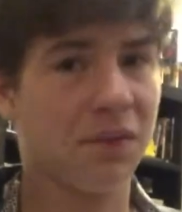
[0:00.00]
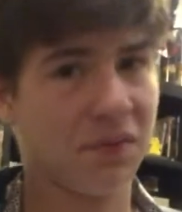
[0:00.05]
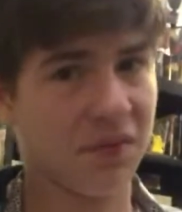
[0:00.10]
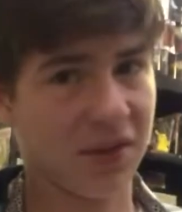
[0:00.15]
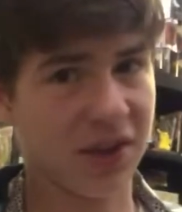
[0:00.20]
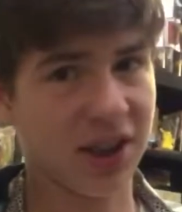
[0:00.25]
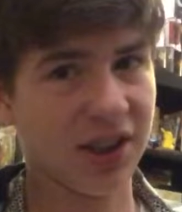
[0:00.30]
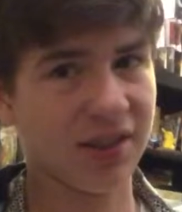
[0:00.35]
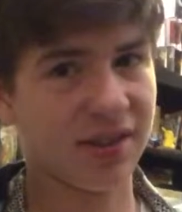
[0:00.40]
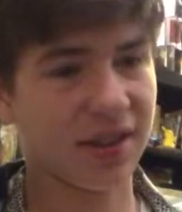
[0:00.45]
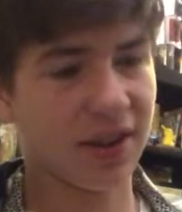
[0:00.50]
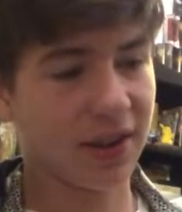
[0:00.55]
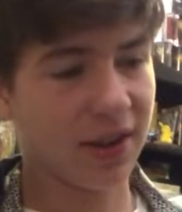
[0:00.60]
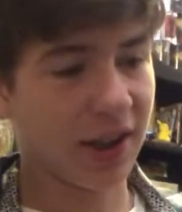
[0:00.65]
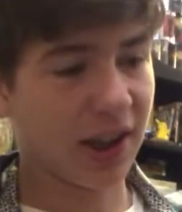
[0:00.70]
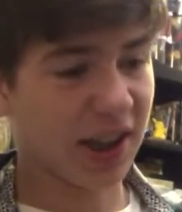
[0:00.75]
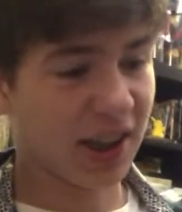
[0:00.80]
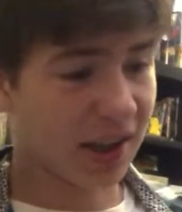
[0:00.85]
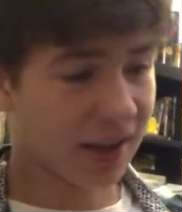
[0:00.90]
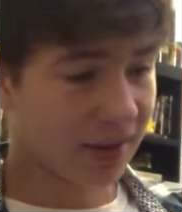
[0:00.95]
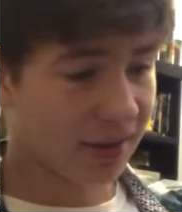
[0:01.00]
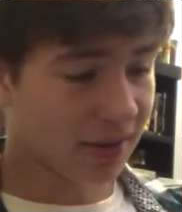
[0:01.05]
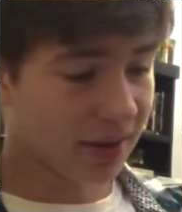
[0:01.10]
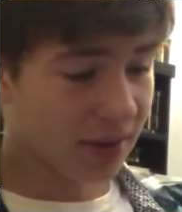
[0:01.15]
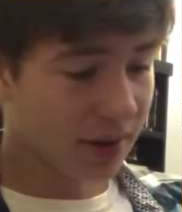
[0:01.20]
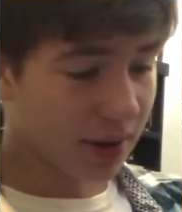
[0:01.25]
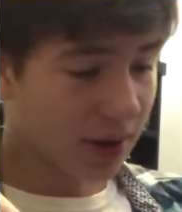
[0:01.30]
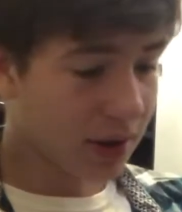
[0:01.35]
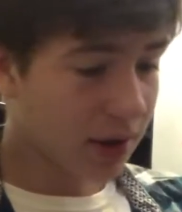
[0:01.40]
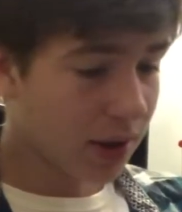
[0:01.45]
this NES,
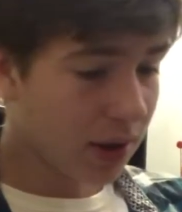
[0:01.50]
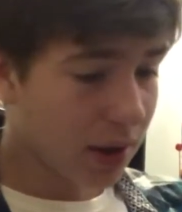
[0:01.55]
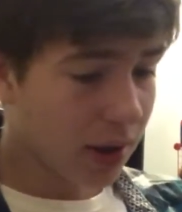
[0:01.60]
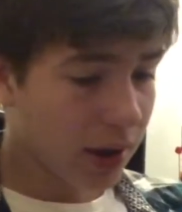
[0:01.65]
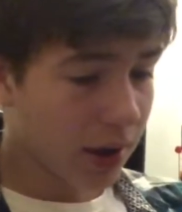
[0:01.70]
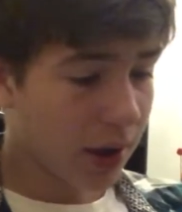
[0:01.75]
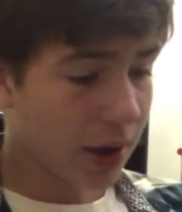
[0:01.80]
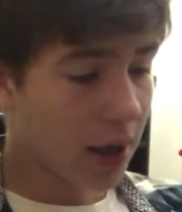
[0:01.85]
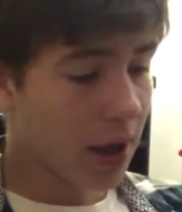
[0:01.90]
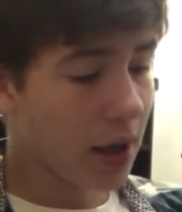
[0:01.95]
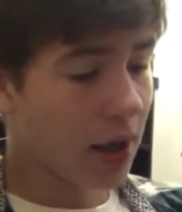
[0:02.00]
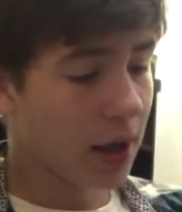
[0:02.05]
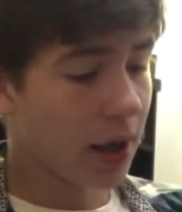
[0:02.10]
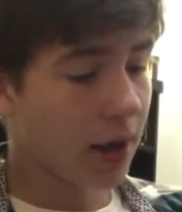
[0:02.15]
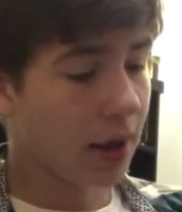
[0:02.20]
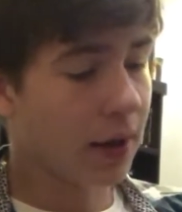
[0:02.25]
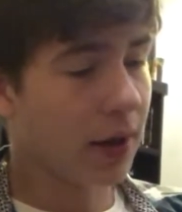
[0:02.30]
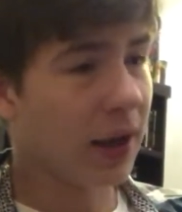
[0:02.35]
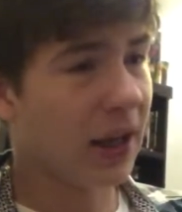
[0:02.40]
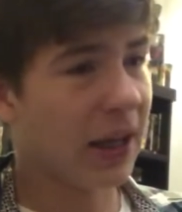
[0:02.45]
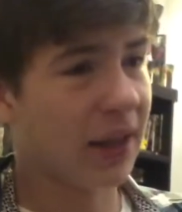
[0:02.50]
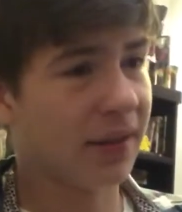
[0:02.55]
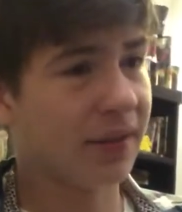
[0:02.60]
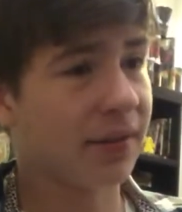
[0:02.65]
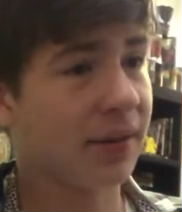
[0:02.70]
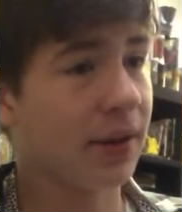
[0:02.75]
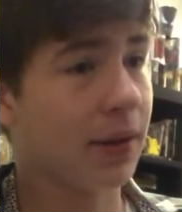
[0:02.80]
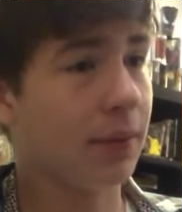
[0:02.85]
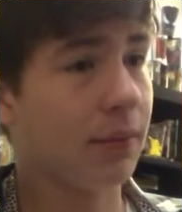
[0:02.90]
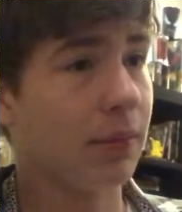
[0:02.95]
and I
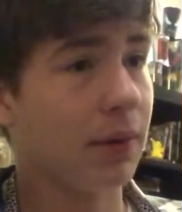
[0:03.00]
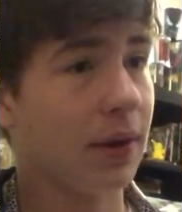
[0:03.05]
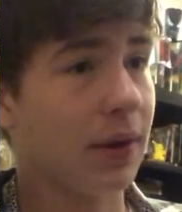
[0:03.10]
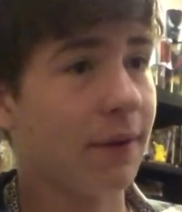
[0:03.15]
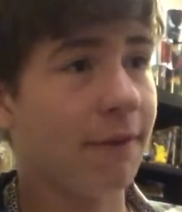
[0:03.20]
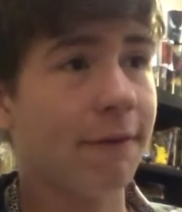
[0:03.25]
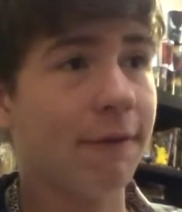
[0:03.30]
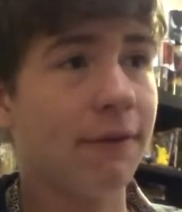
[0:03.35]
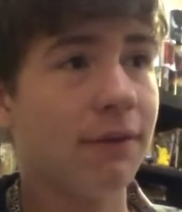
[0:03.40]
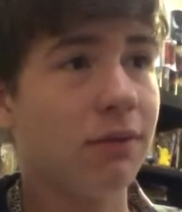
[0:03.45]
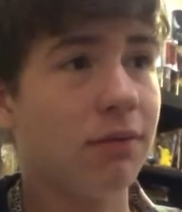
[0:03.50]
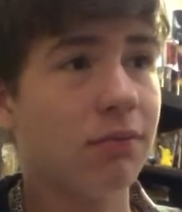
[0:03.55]
asked him if